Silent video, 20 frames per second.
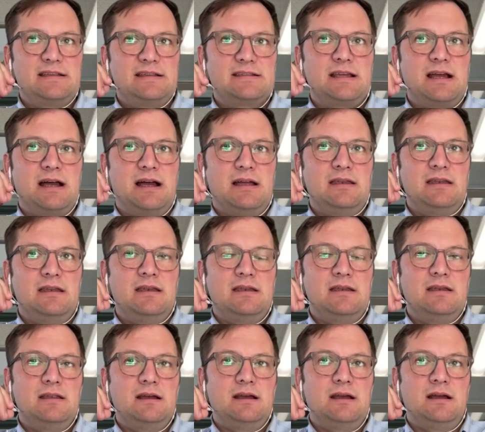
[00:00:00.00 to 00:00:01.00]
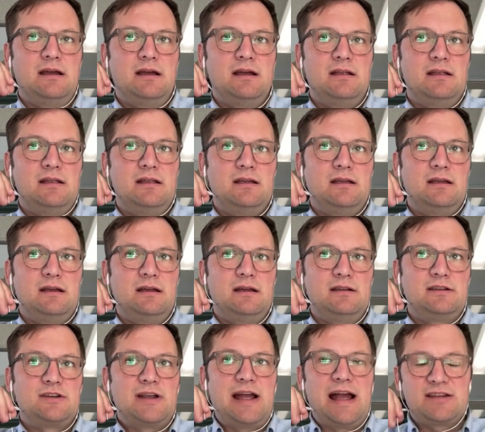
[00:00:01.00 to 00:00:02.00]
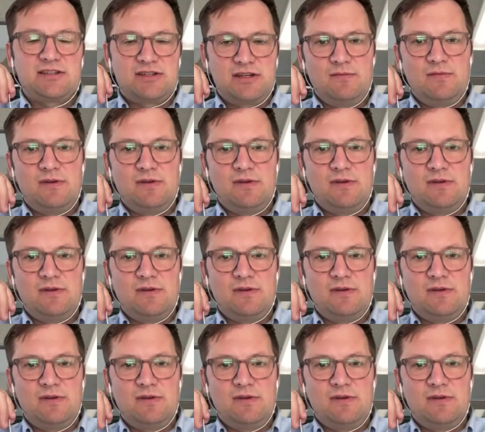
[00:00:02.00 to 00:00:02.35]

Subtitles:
gotten traction